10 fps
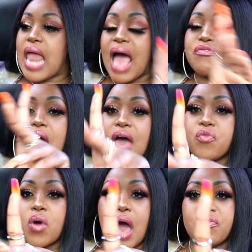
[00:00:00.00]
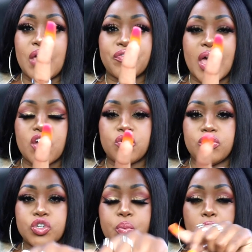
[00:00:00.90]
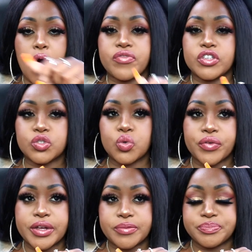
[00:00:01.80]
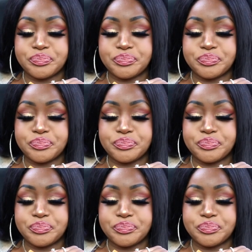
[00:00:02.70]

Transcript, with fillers: I've I've I've left that a crucial part of this story.